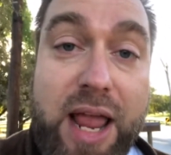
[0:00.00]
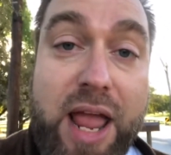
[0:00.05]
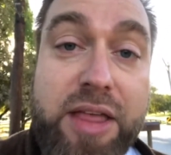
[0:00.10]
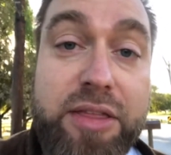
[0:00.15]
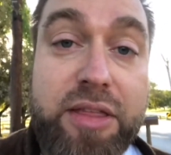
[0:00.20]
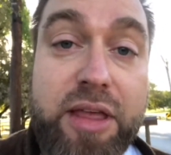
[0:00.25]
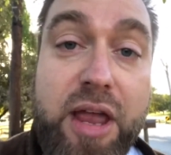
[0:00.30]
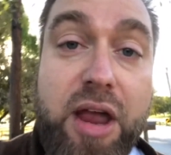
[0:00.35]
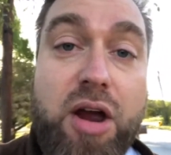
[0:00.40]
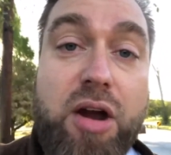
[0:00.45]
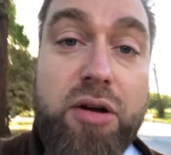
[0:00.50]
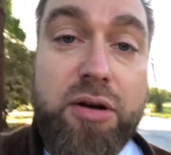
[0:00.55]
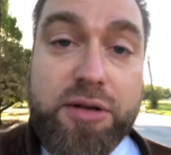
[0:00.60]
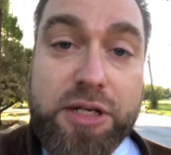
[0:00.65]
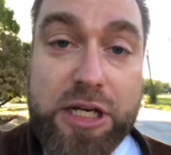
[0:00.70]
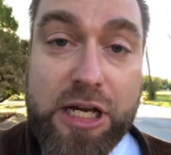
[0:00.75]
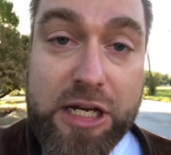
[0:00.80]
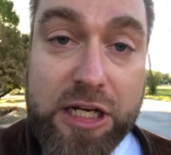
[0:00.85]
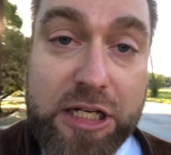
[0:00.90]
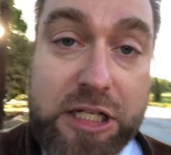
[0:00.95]
And they are
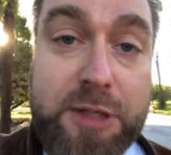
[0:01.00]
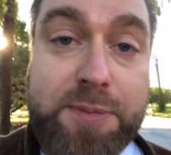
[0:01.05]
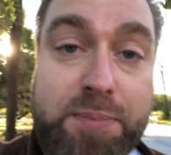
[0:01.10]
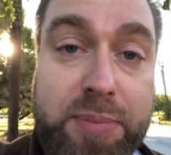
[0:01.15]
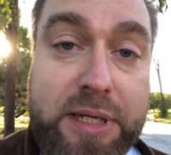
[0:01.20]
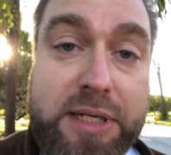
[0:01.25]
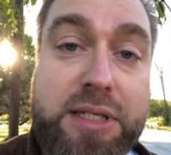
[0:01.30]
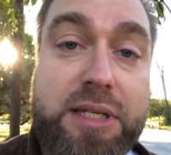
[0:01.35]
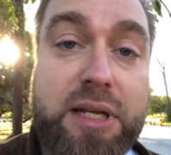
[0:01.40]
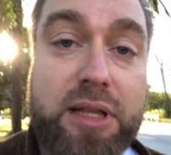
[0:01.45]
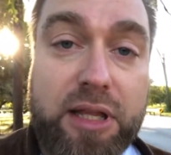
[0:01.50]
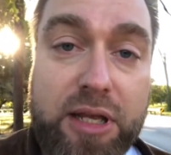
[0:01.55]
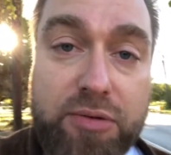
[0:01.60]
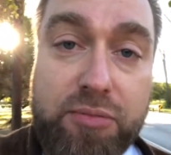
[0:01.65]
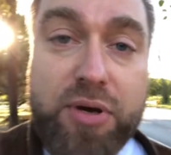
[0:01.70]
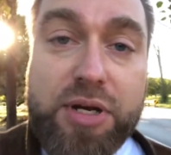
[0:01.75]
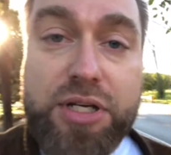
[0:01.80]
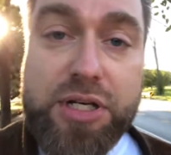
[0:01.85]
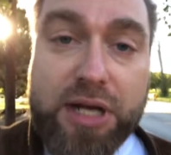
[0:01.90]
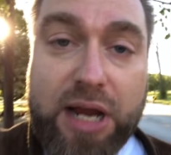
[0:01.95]
explicitly
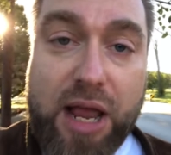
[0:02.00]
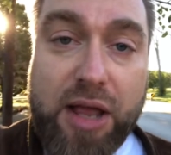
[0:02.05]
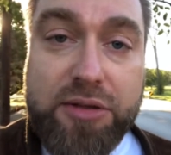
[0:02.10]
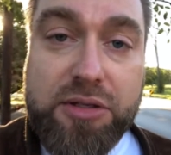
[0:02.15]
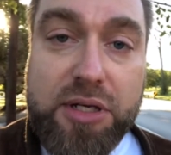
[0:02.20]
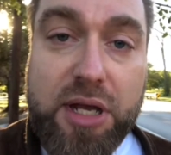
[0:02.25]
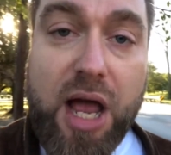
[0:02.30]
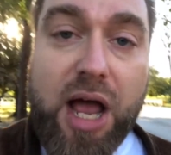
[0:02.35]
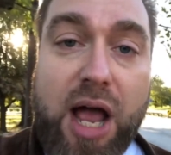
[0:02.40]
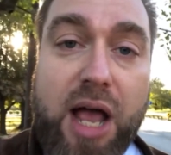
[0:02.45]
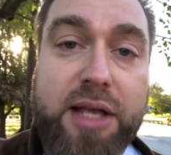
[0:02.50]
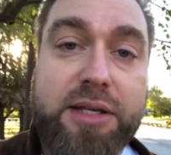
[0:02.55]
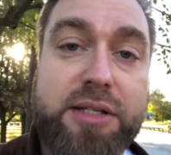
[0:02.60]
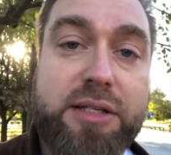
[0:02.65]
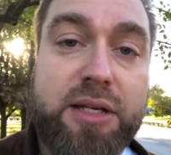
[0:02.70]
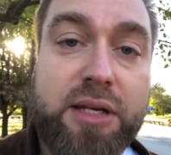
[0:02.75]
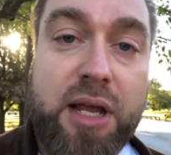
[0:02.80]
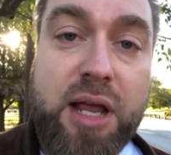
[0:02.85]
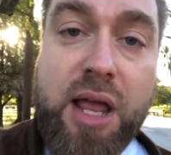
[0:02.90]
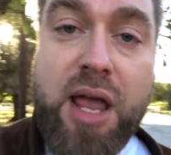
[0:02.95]
reaching out to
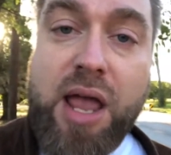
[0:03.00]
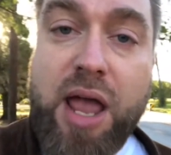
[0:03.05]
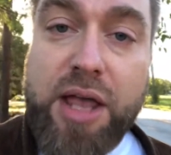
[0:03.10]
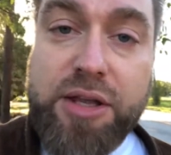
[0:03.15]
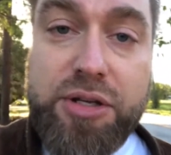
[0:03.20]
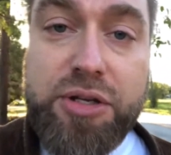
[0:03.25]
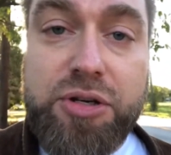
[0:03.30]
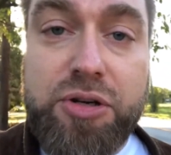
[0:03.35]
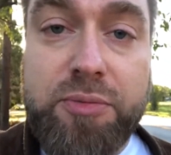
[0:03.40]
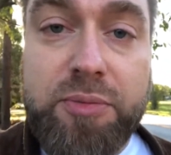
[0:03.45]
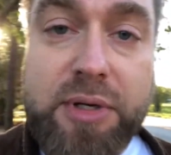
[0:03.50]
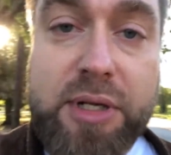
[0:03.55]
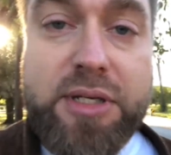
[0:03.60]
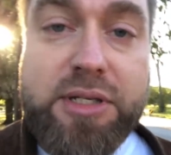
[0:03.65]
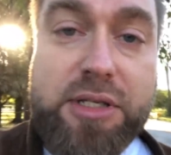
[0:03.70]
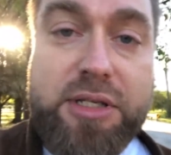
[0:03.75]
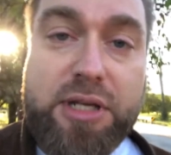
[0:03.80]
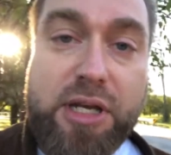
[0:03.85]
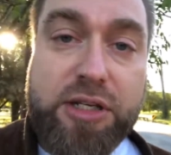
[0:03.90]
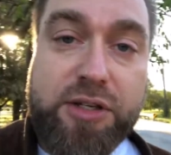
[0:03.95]
us as
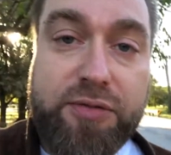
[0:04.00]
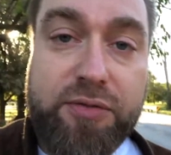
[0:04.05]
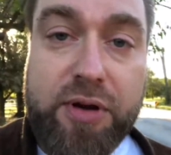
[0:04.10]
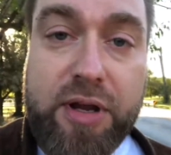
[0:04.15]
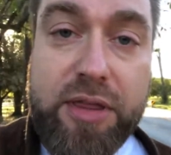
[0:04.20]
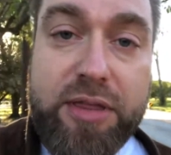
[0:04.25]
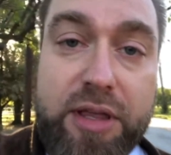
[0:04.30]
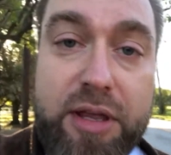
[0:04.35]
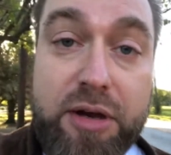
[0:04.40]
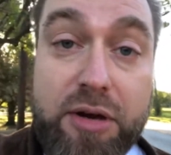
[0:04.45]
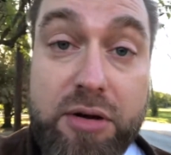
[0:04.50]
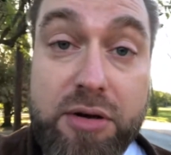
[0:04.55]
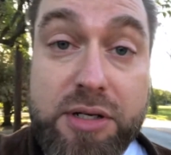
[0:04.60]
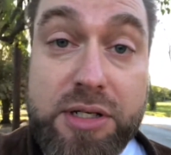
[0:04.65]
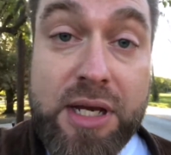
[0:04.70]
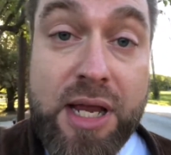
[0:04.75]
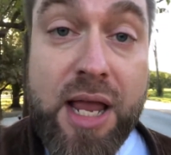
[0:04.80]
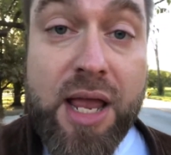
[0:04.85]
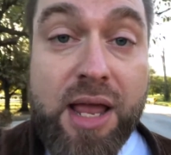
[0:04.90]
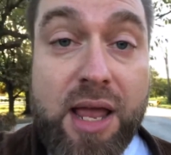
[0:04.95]
humanists, as freethinkers,